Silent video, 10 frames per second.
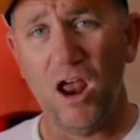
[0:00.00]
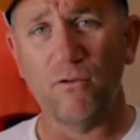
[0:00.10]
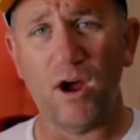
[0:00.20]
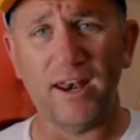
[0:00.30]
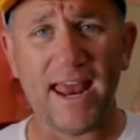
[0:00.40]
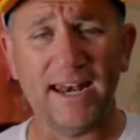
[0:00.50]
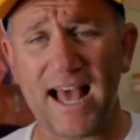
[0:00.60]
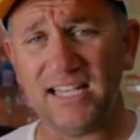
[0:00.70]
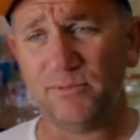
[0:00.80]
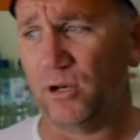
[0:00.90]
Right now,
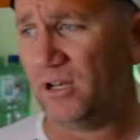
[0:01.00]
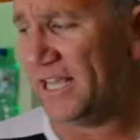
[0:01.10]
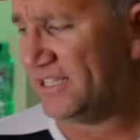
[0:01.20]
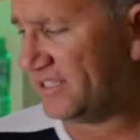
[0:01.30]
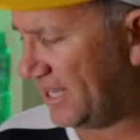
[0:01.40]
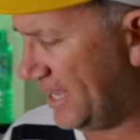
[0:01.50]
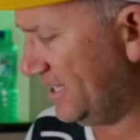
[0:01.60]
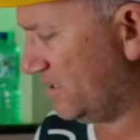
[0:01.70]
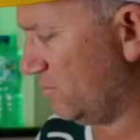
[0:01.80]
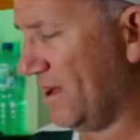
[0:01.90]
last but not least,
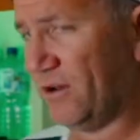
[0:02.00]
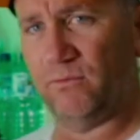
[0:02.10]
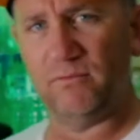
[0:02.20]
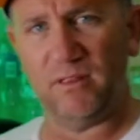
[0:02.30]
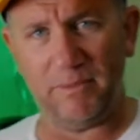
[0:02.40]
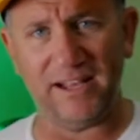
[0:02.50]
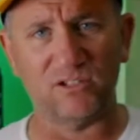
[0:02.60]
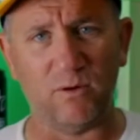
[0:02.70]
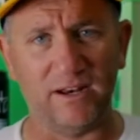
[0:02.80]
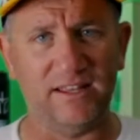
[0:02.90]
is the
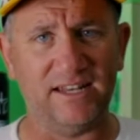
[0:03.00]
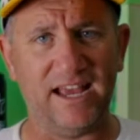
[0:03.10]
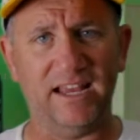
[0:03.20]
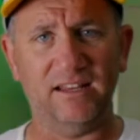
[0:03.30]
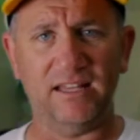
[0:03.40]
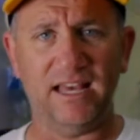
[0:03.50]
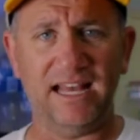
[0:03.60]
biggest one of the day,